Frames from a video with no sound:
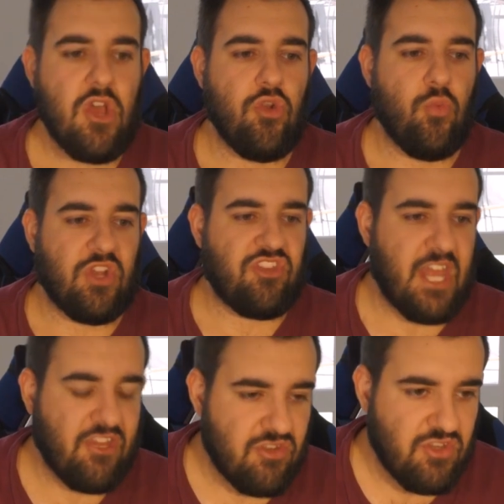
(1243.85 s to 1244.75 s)
what
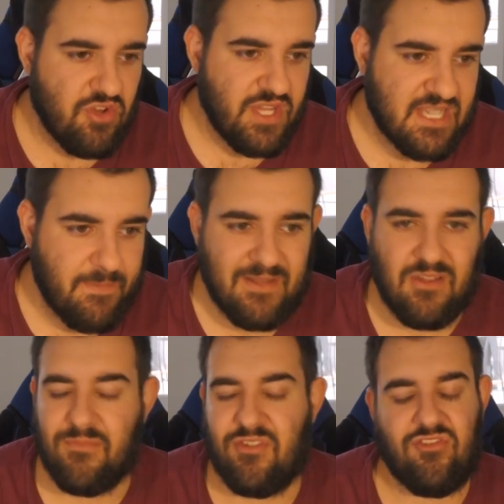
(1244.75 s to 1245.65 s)
they should do in their spare
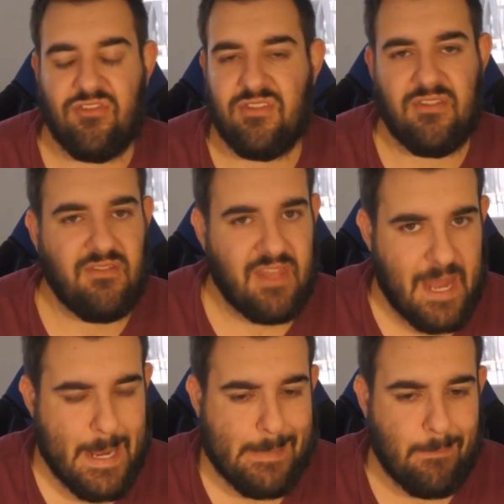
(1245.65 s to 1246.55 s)
time. You shouldn't do that.